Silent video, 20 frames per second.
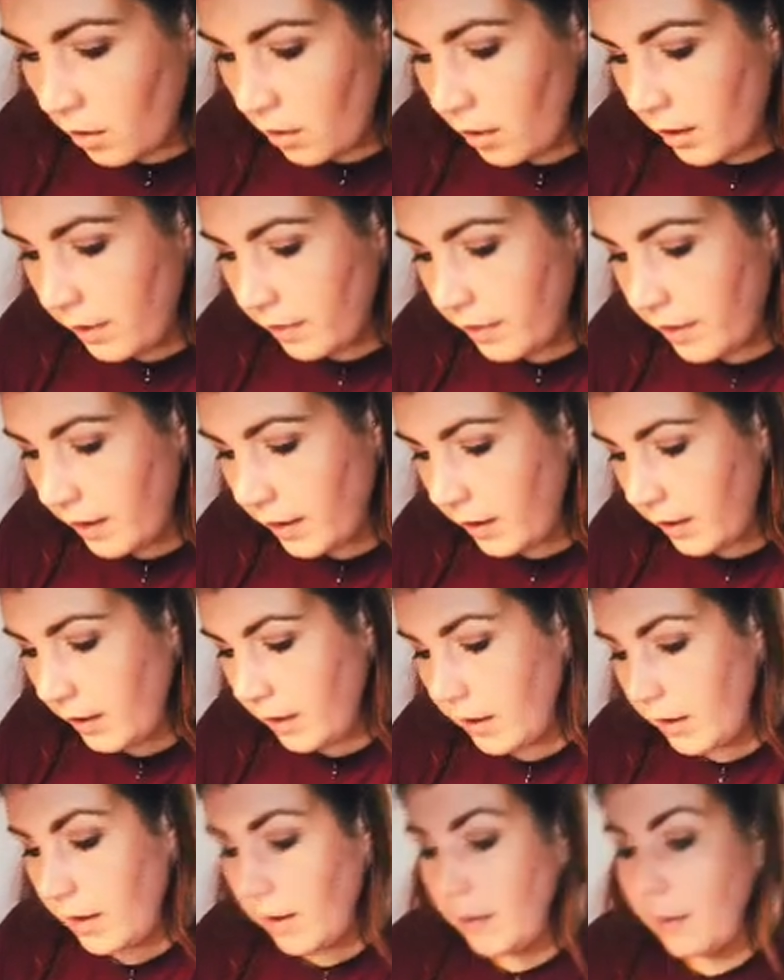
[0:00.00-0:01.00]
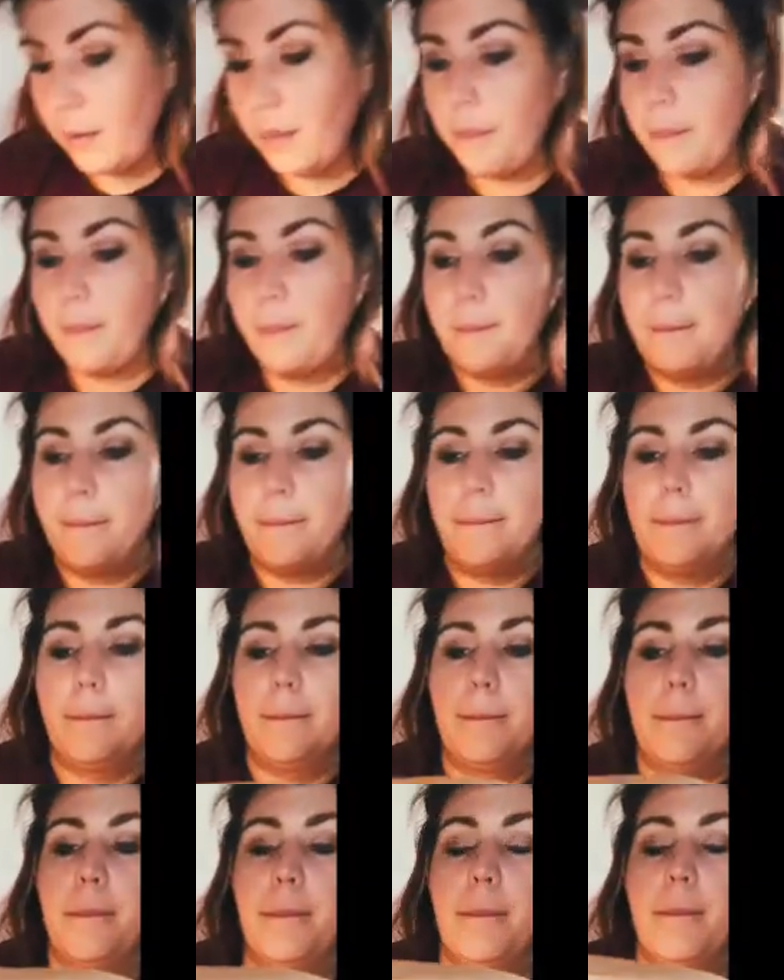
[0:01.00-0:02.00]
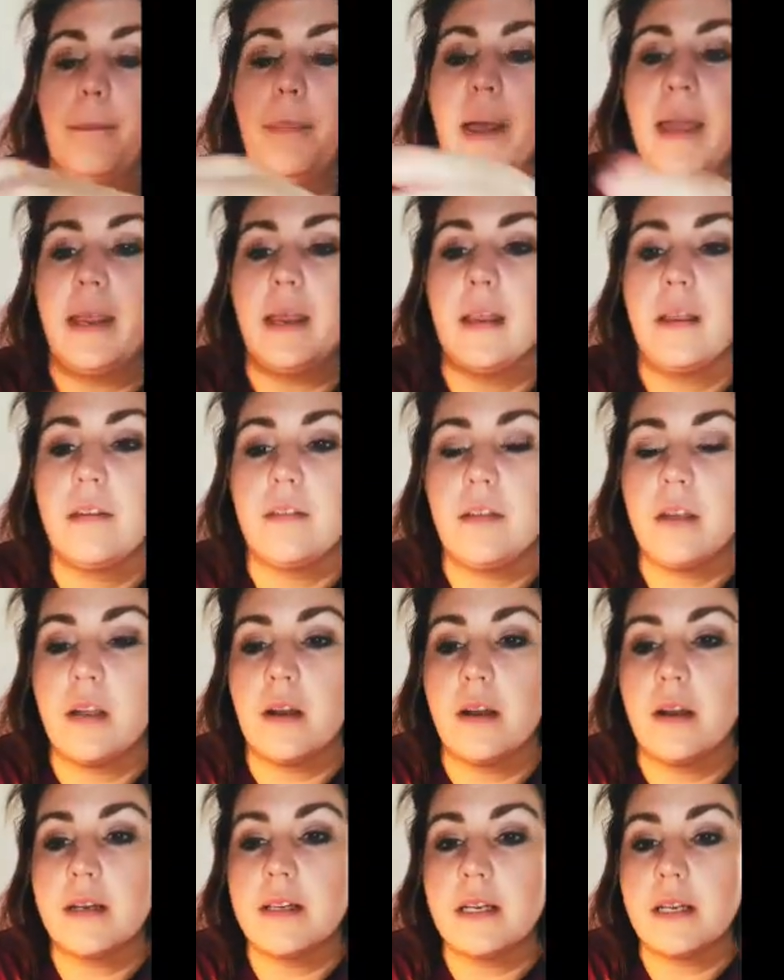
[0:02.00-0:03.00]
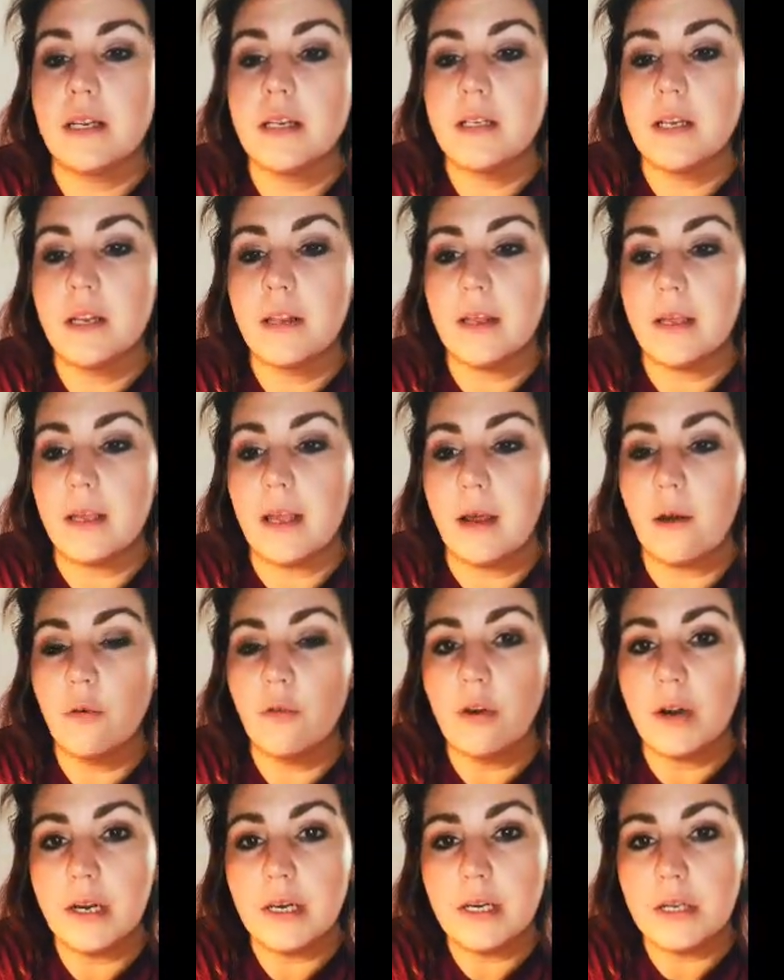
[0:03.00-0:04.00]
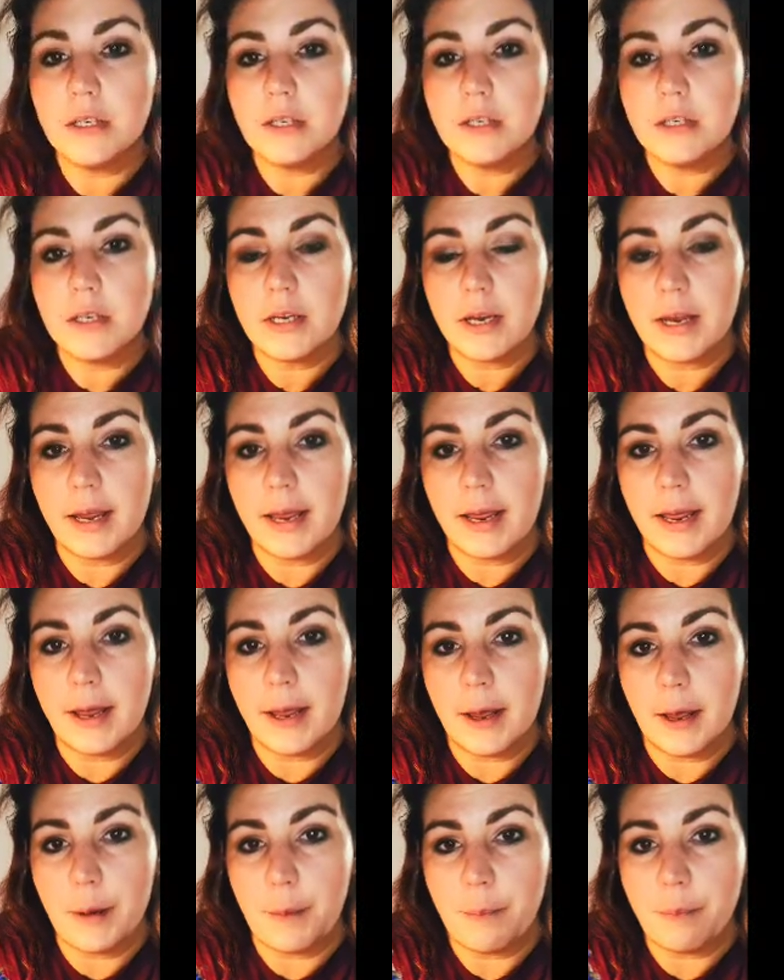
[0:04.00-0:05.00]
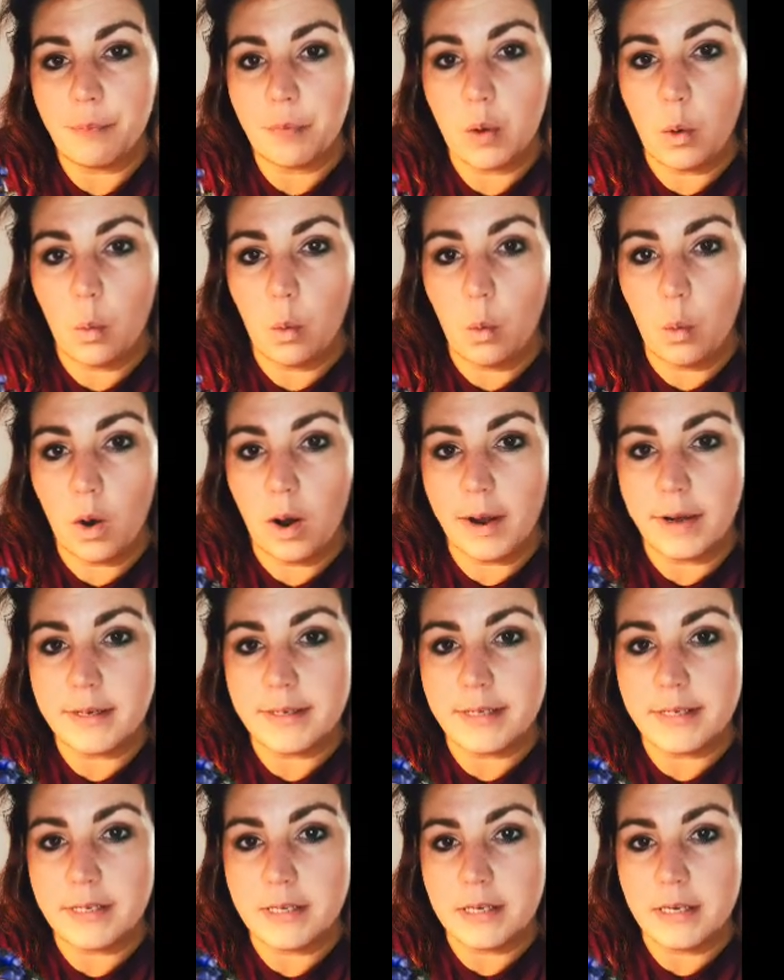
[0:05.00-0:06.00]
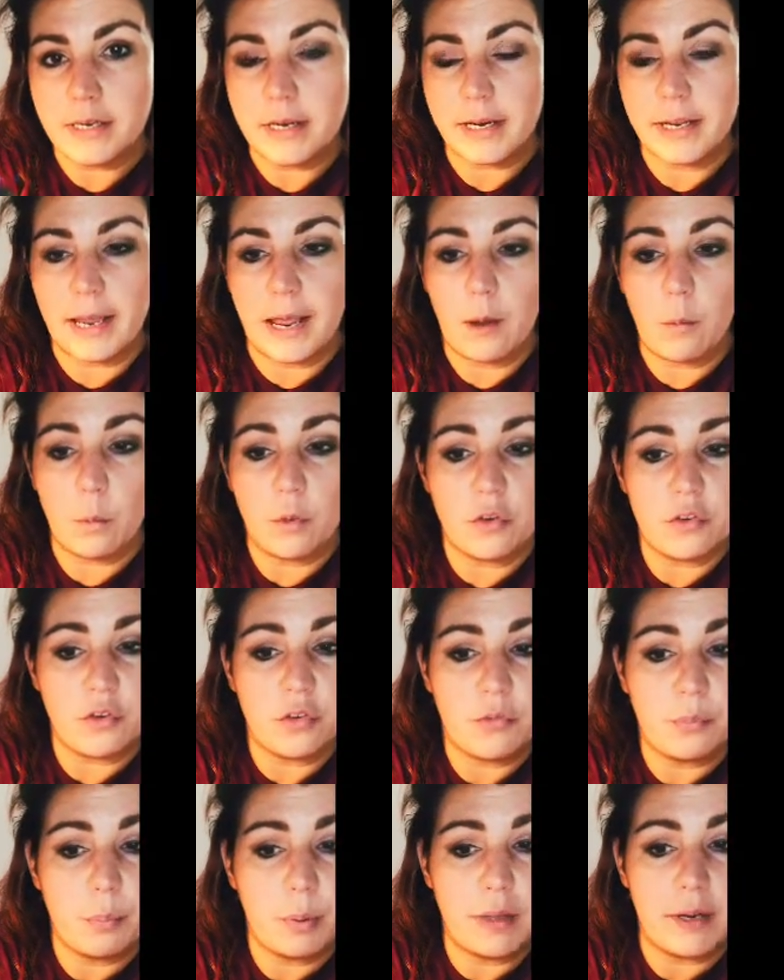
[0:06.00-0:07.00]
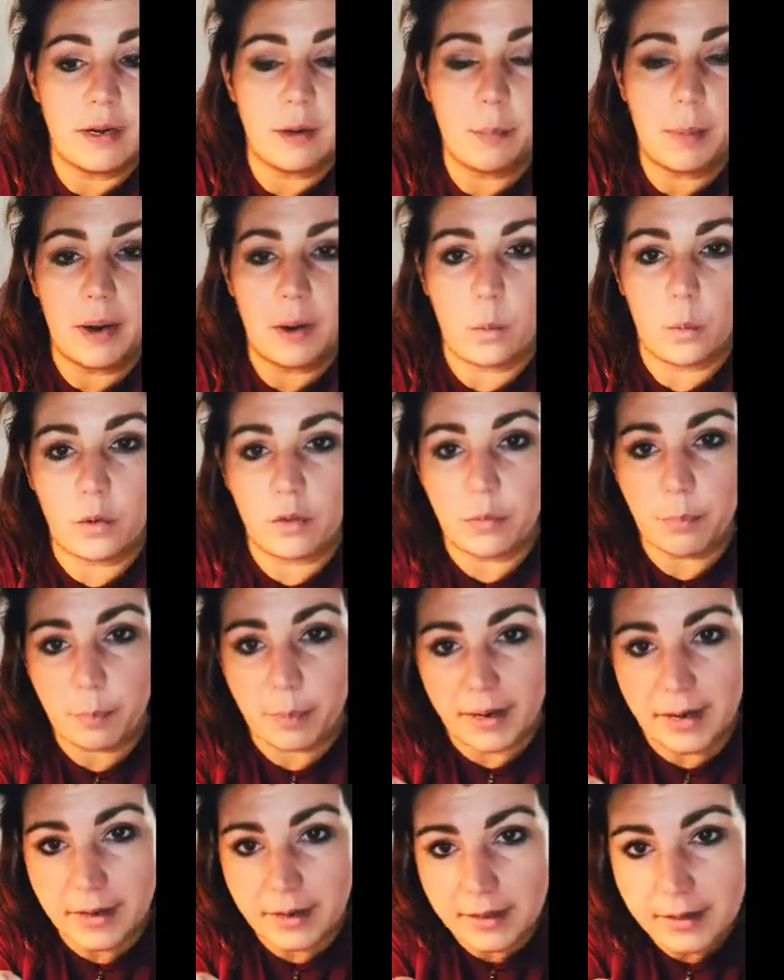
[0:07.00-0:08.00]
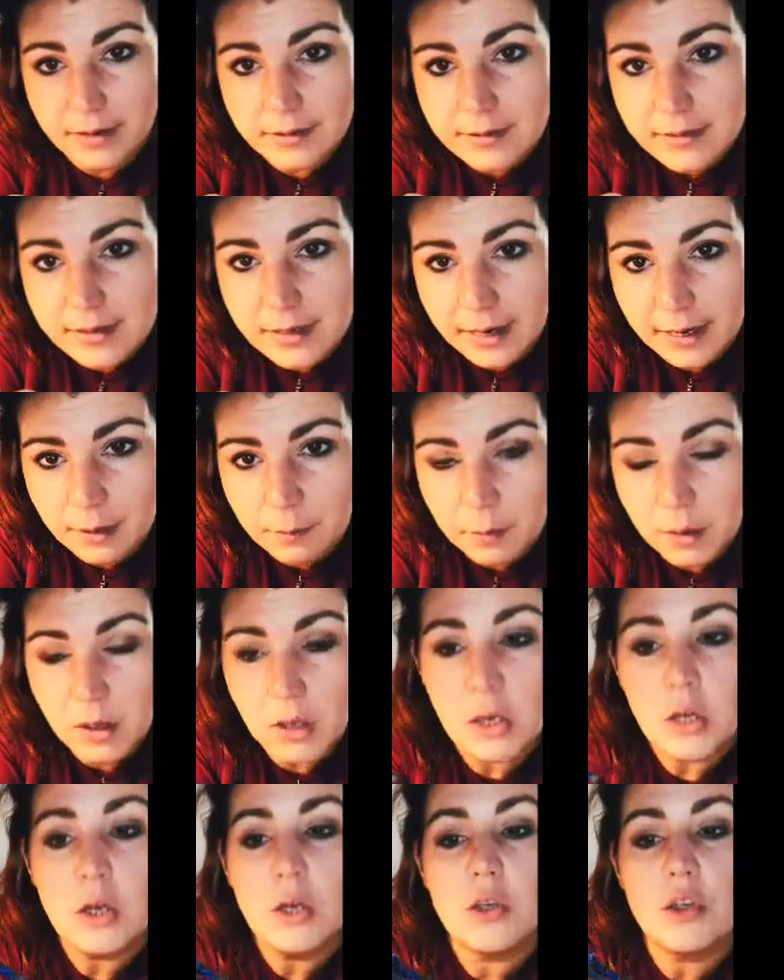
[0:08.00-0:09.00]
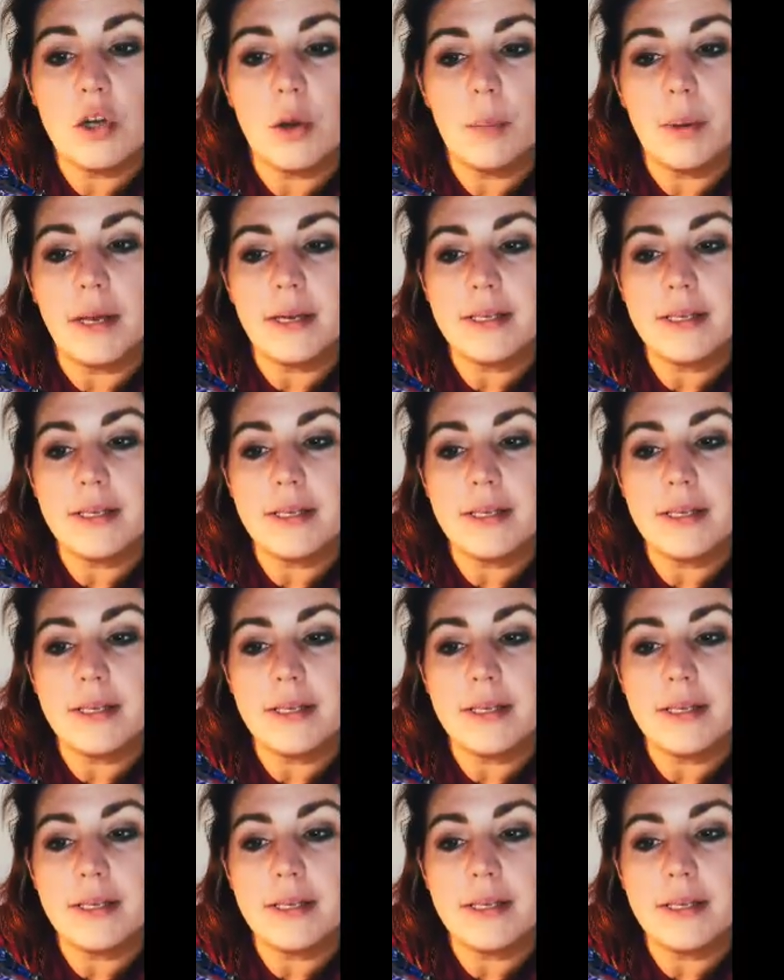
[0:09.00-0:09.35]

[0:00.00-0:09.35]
The bikes here I did, the Outriders, what I did here again was just played about with paint this time. So a bit of